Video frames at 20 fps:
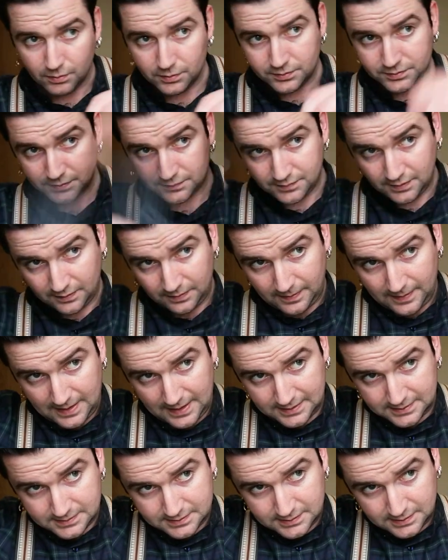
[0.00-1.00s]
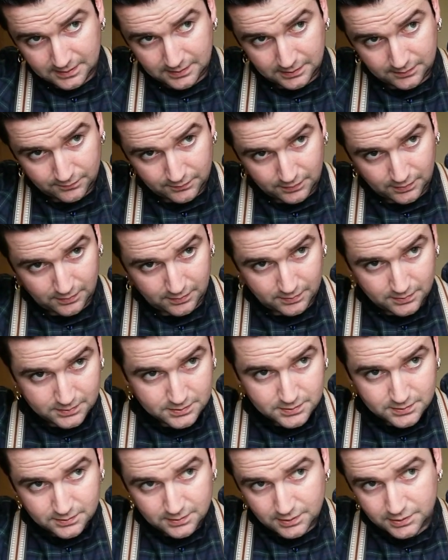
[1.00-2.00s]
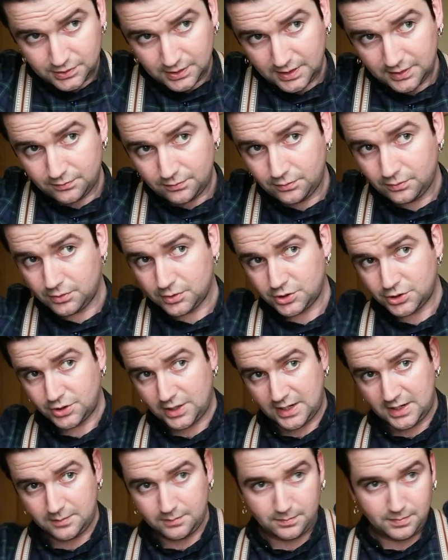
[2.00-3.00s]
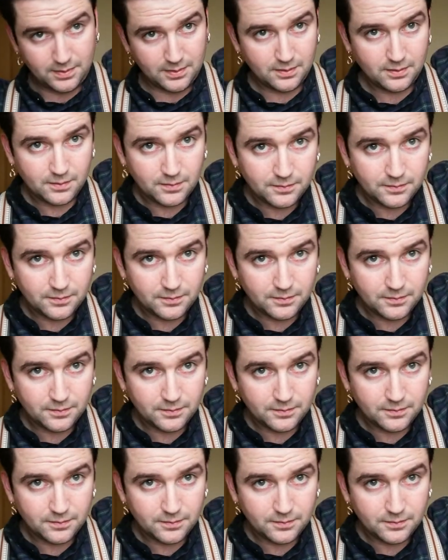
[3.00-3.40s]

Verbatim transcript: Once you've done that and you've got the general shape,